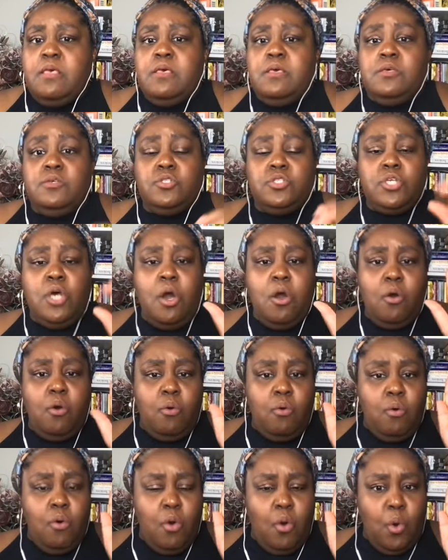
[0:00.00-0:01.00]

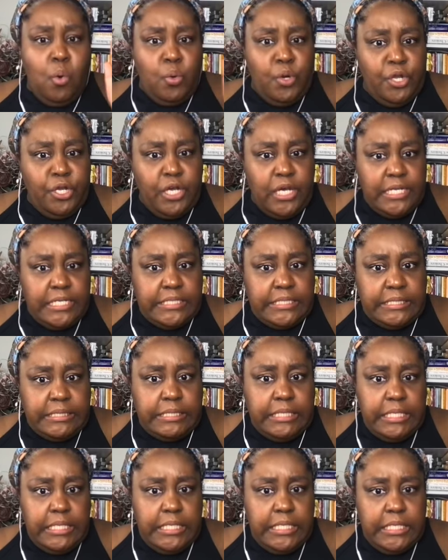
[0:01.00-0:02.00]
So we're going to
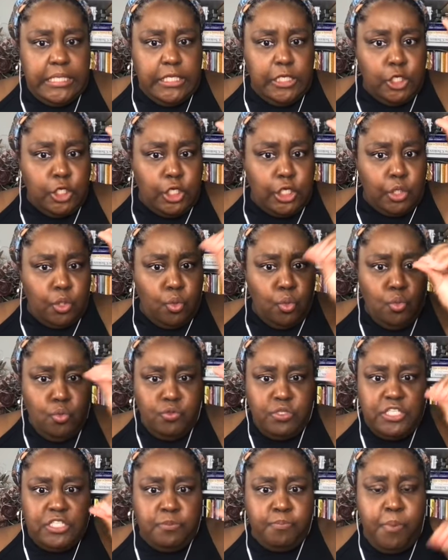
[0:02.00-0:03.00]
see who
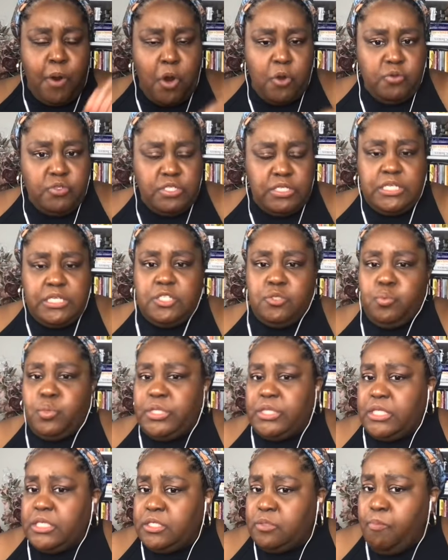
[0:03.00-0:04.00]
this person is
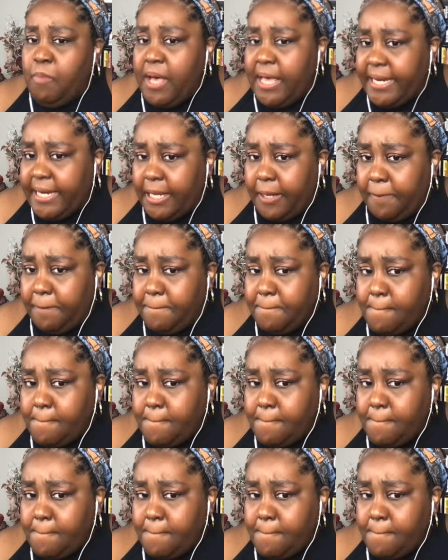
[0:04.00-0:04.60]
with this money.